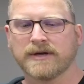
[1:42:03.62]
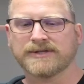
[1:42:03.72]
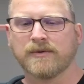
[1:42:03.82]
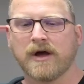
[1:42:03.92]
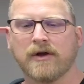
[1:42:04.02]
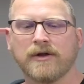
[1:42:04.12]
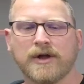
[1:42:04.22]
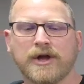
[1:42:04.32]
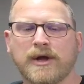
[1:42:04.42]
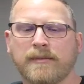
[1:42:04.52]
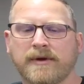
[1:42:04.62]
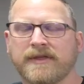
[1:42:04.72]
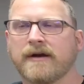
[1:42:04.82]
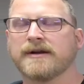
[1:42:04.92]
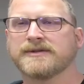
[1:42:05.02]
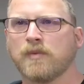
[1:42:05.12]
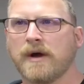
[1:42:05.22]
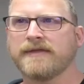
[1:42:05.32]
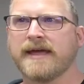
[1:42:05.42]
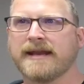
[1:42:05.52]
as well. But there is
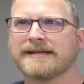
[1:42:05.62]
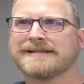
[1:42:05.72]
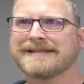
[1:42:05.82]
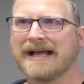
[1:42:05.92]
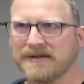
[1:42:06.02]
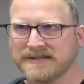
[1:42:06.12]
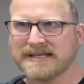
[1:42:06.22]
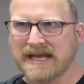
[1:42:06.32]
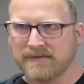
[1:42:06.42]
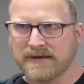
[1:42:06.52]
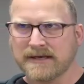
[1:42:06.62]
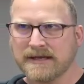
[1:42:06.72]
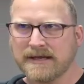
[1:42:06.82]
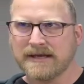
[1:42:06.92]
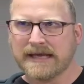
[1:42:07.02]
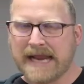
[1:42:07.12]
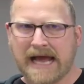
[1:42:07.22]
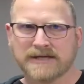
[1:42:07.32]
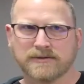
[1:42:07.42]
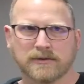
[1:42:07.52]
one that excels David in
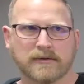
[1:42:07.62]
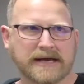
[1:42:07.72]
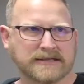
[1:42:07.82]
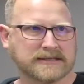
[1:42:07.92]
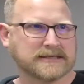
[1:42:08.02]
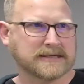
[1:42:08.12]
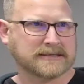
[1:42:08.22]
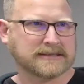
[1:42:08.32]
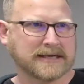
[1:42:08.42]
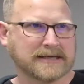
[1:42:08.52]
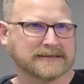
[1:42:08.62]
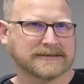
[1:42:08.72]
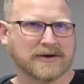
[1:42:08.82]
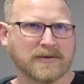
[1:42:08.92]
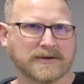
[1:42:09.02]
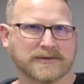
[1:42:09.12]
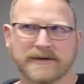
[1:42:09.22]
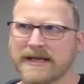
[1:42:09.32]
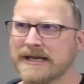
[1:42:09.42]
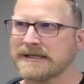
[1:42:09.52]
actual righteousness. Do you guys know which
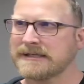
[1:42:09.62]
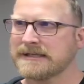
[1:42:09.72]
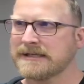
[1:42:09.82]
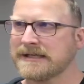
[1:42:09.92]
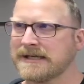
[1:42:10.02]
one that is?